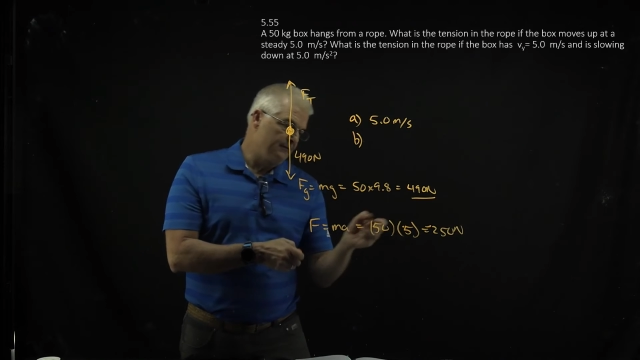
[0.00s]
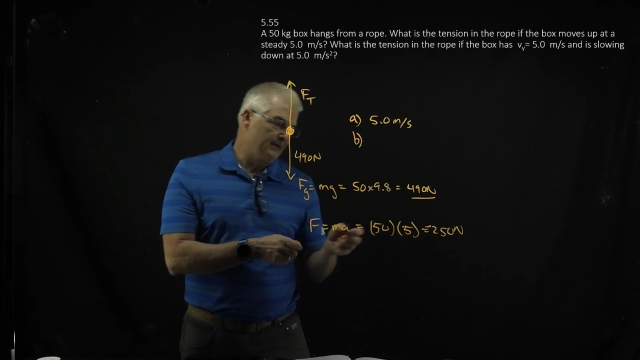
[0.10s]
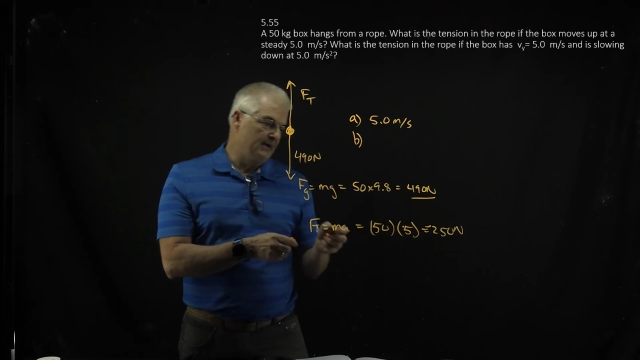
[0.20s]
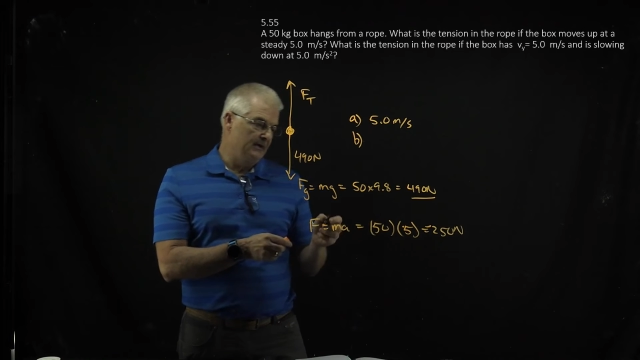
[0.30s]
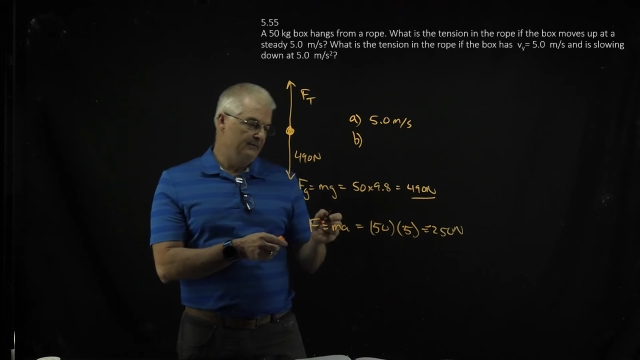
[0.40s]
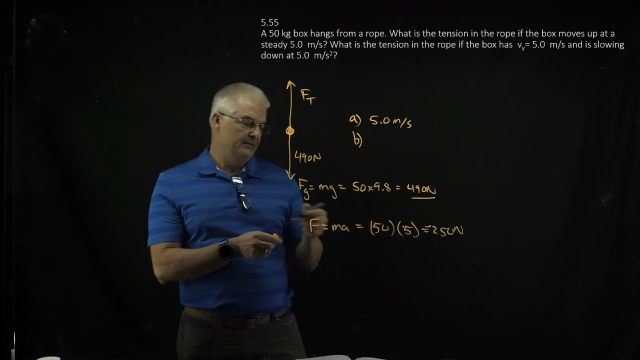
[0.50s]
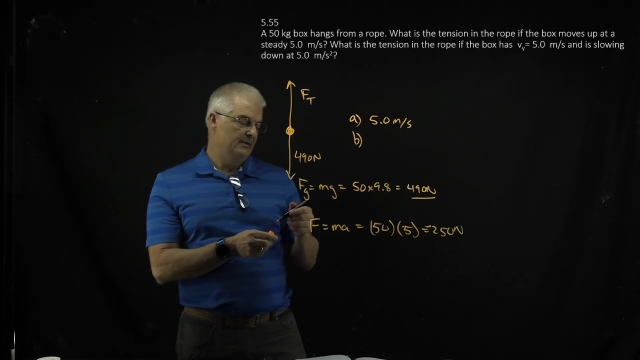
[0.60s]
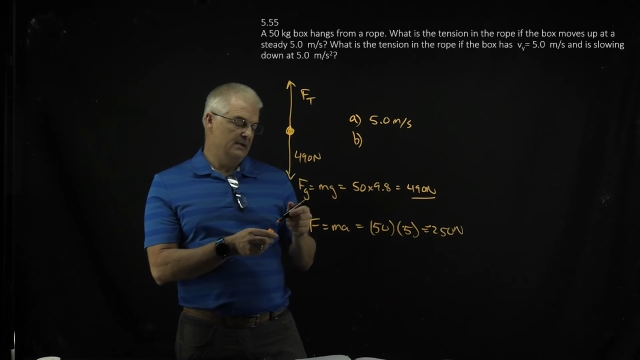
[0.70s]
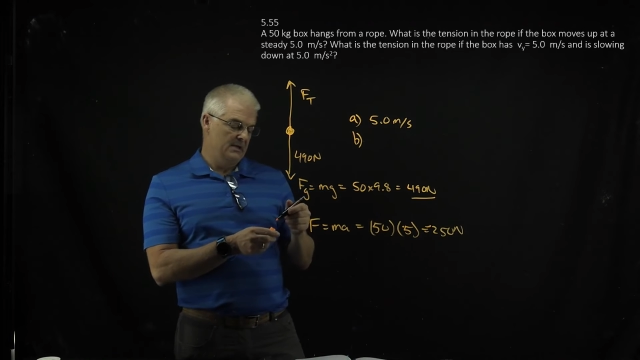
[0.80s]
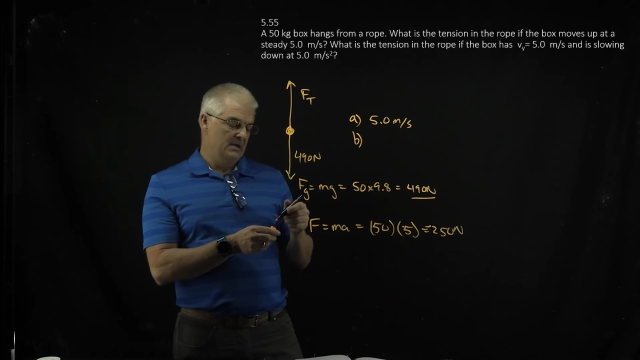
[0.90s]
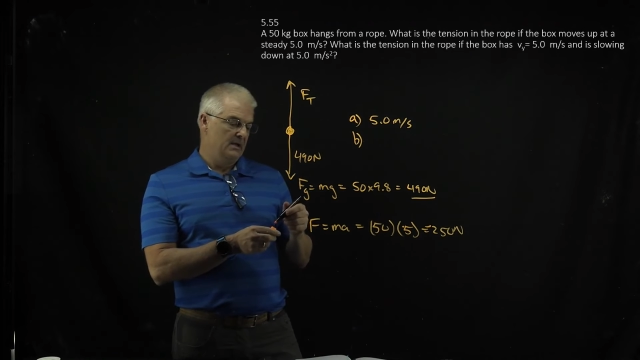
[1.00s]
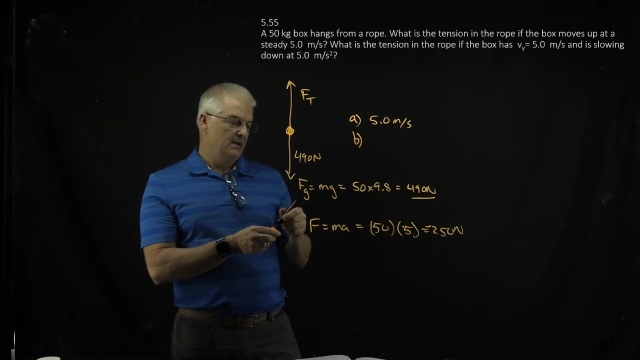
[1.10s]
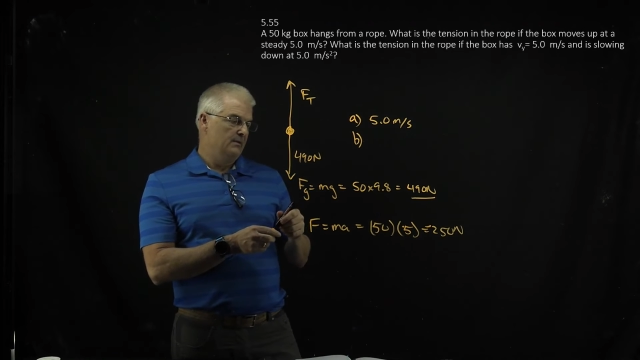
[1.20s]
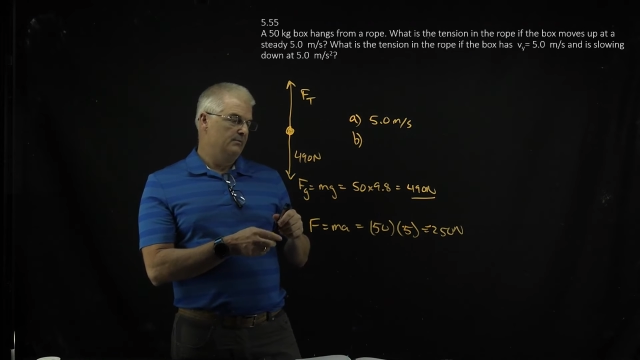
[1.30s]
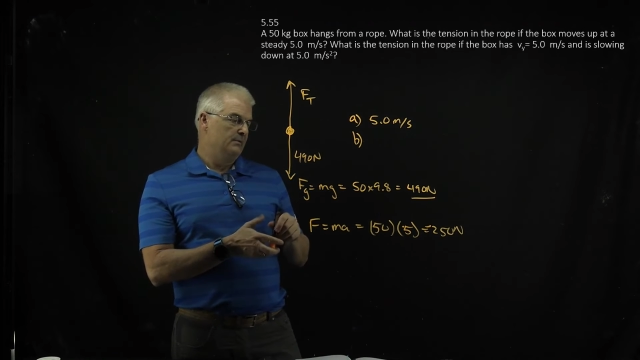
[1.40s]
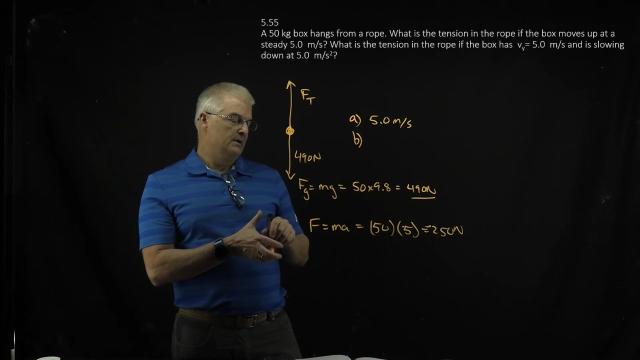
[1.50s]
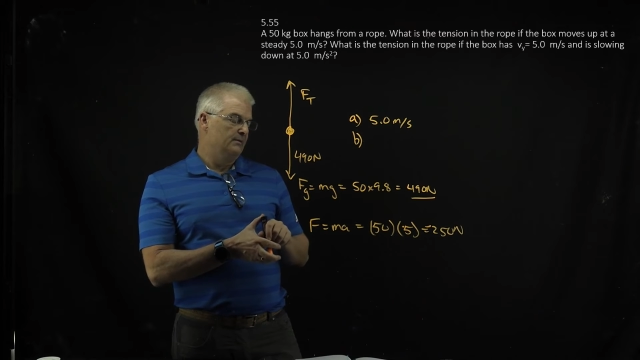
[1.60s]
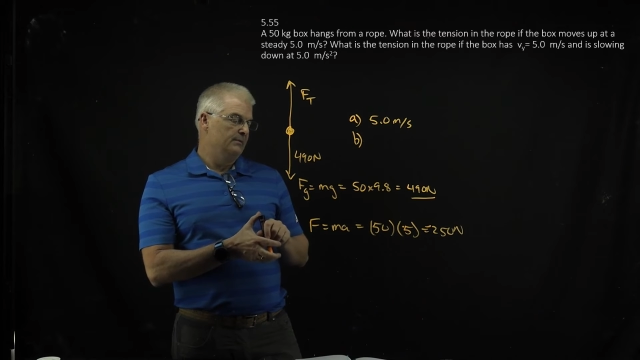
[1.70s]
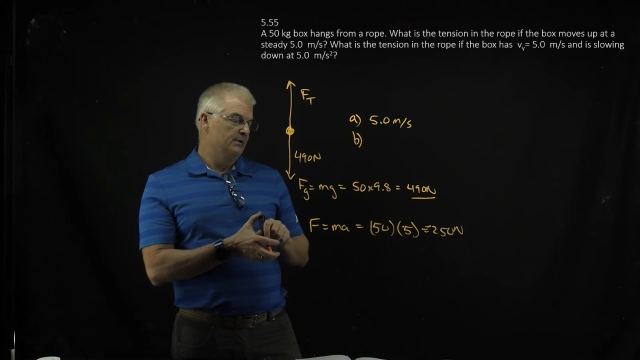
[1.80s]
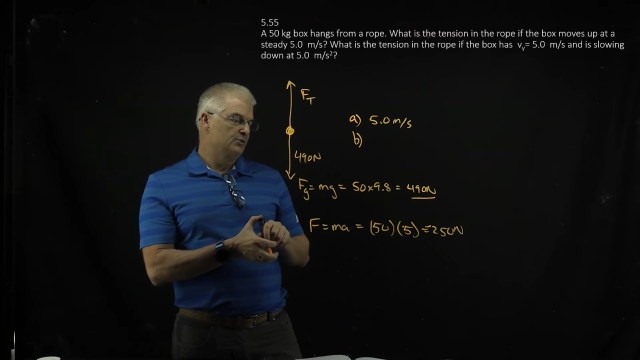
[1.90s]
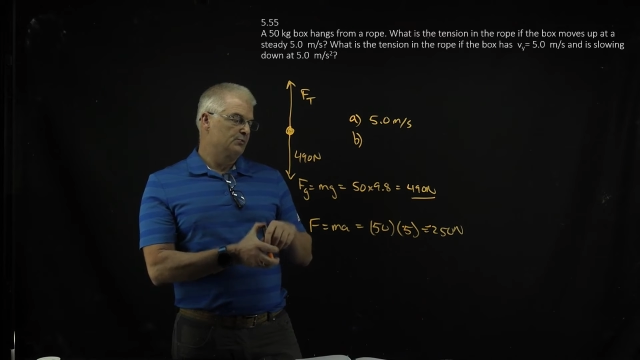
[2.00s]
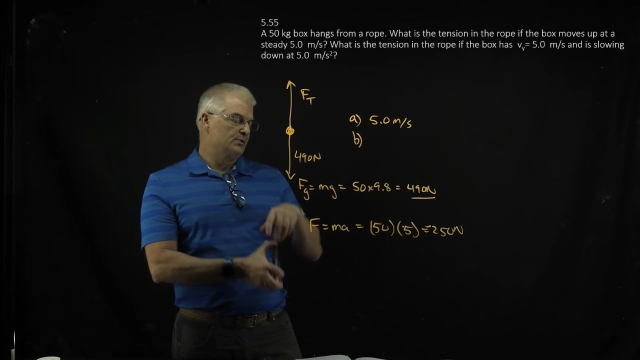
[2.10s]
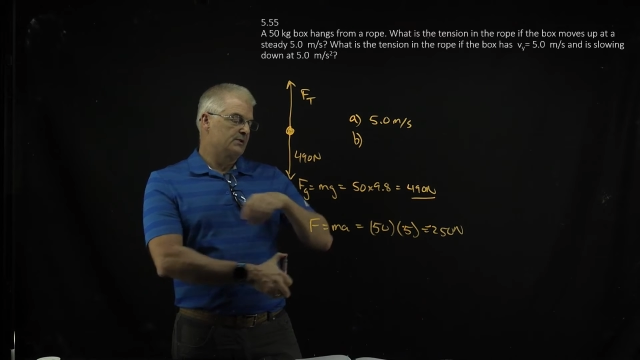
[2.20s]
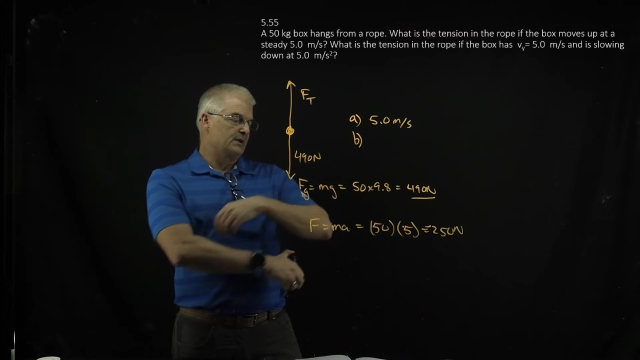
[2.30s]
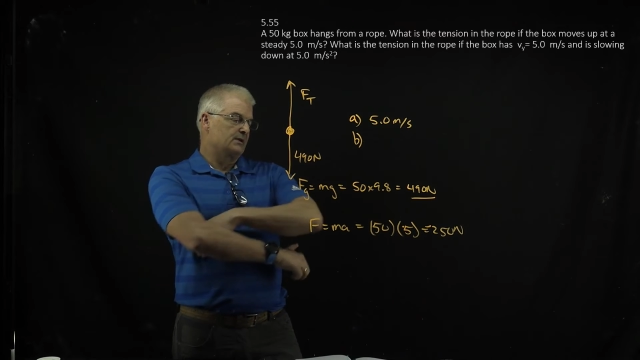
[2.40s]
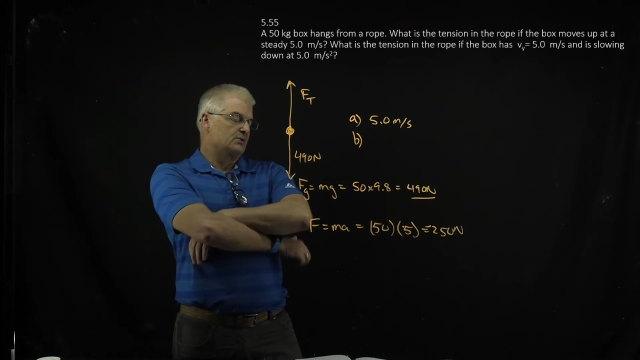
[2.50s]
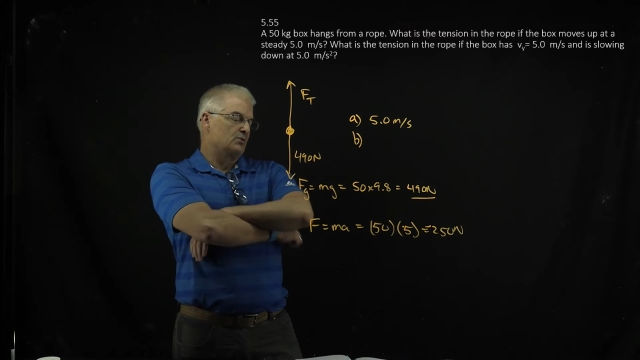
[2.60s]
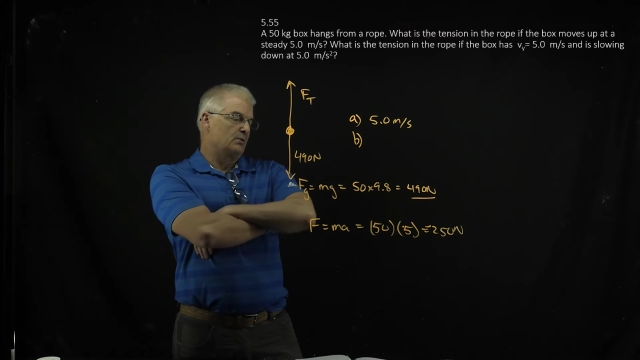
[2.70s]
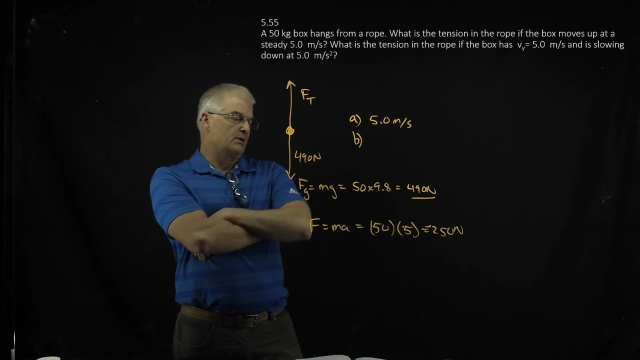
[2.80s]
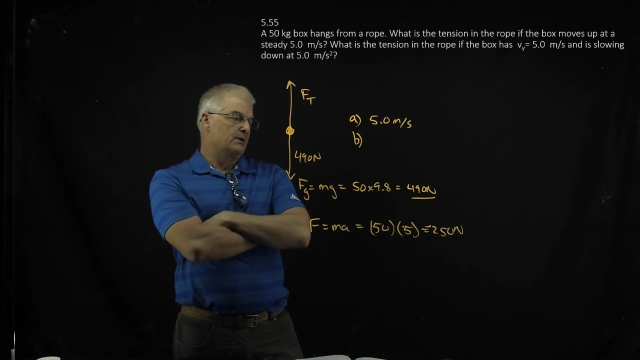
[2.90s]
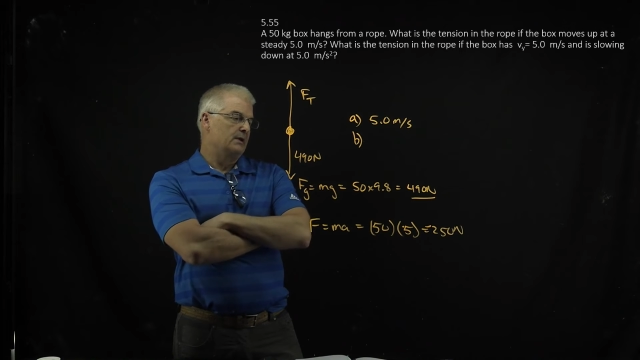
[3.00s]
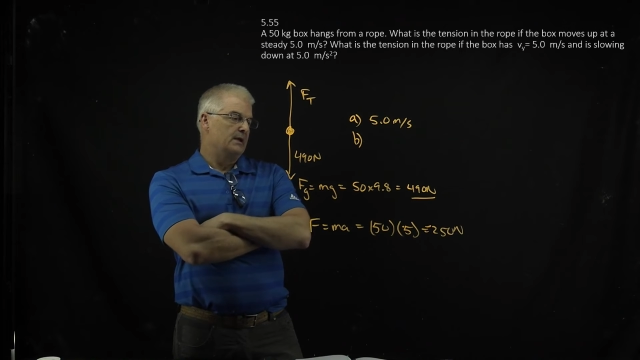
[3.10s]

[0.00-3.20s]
5 uh, meters per second squared.